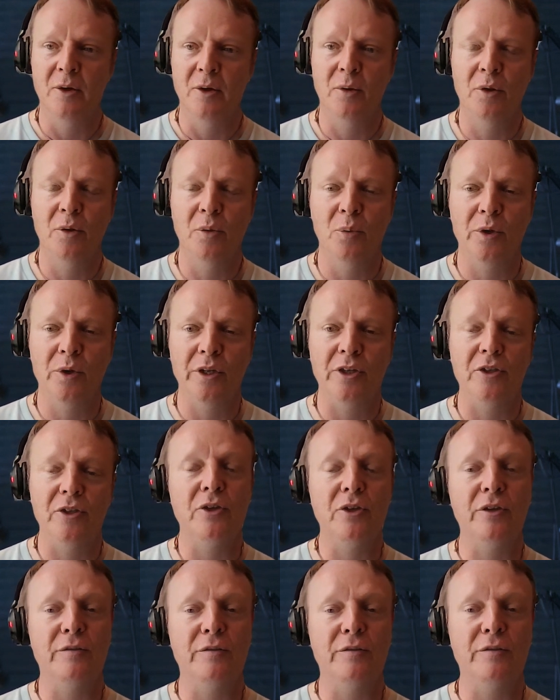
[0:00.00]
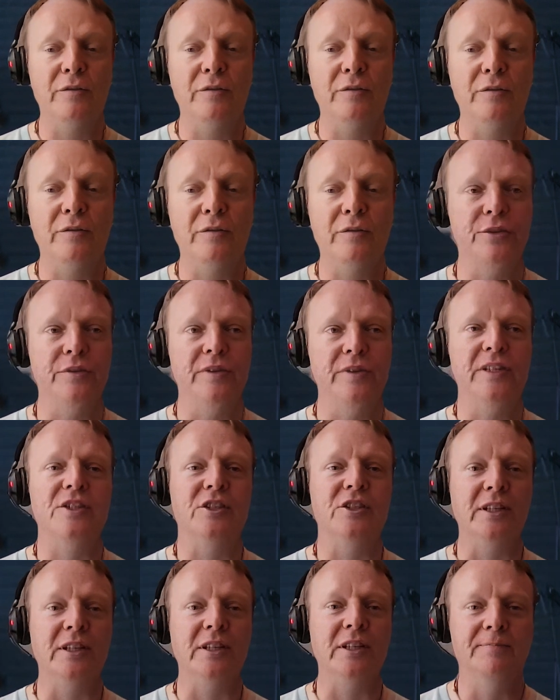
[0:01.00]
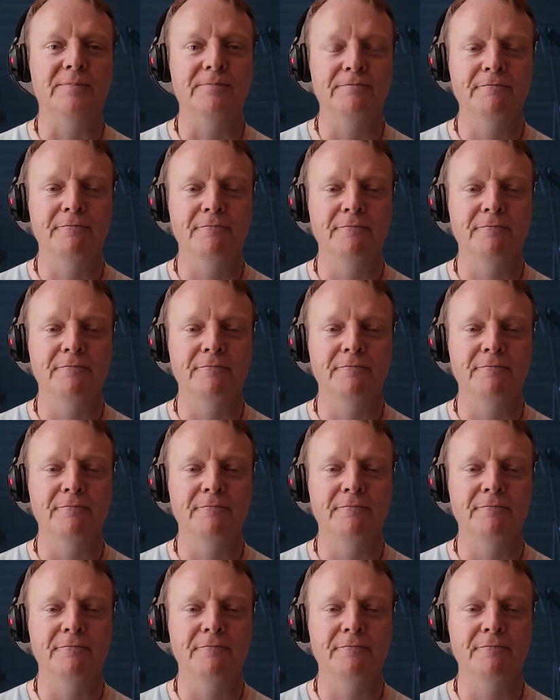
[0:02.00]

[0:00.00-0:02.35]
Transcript: What are you looking forward to this year?